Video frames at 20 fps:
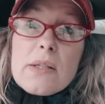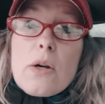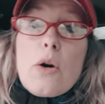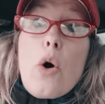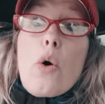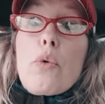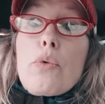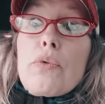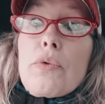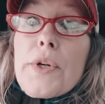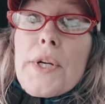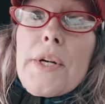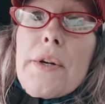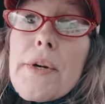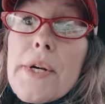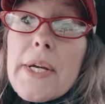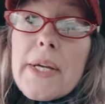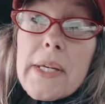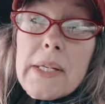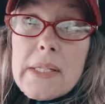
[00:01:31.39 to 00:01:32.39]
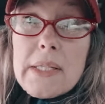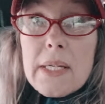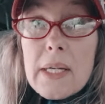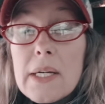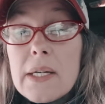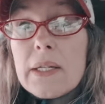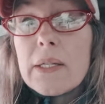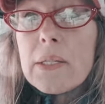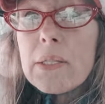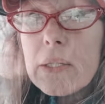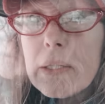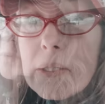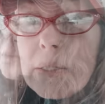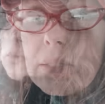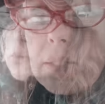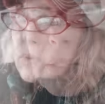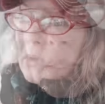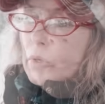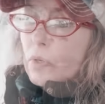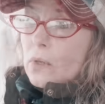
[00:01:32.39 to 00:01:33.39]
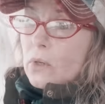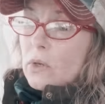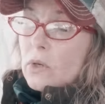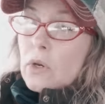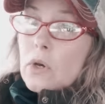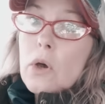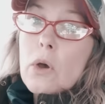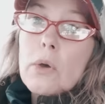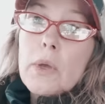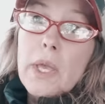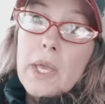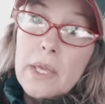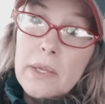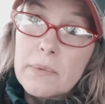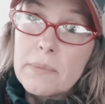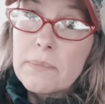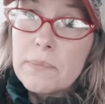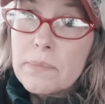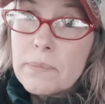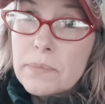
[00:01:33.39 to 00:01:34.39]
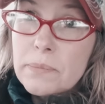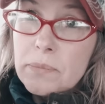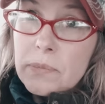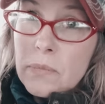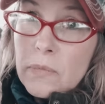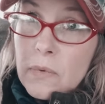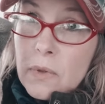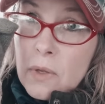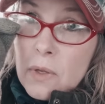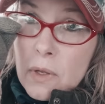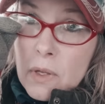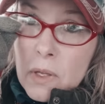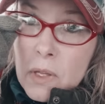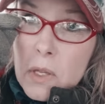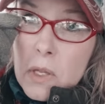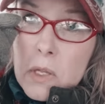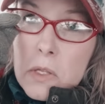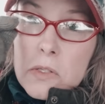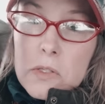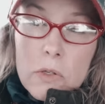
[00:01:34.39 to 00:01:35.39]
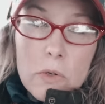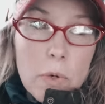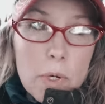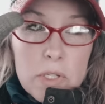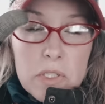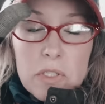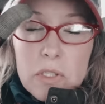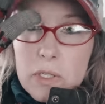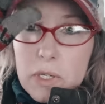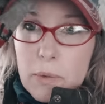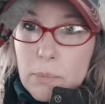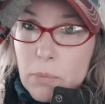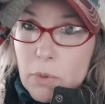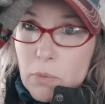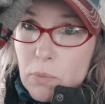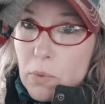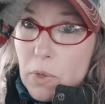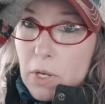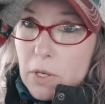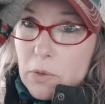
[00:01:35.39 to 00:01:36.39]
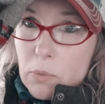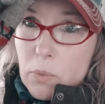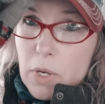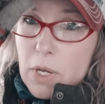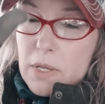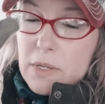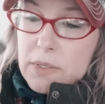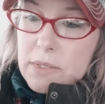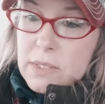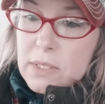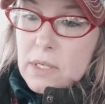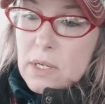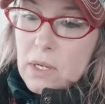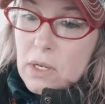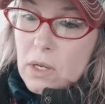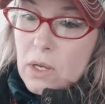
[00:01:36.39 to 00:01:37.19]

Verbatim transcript: a cold rear end. Okay, so question number one was,